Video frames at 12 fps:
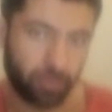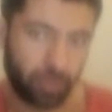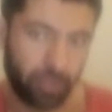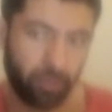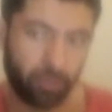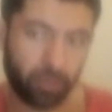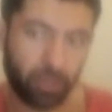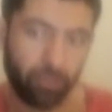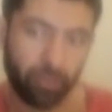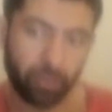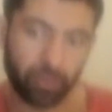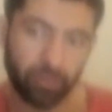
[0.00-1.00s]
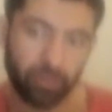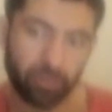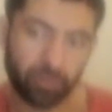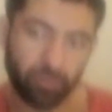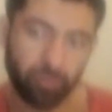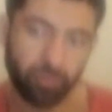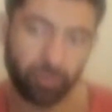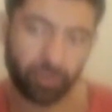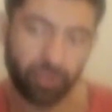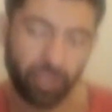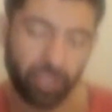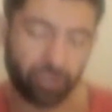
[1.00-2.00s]
And all our worlds will
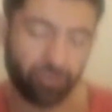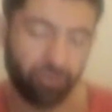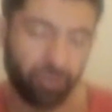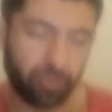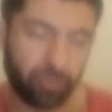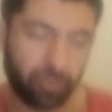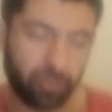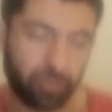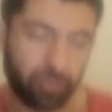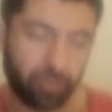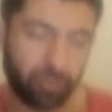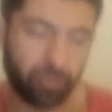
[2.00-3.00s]
change for the better.